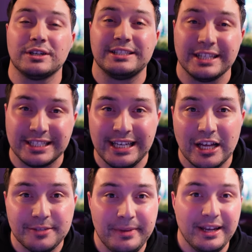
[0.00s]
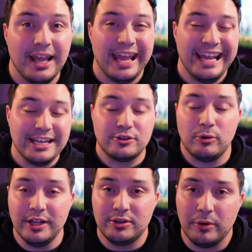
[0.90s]
six announcement in
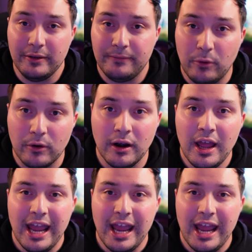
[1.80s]
twenty twenty-four,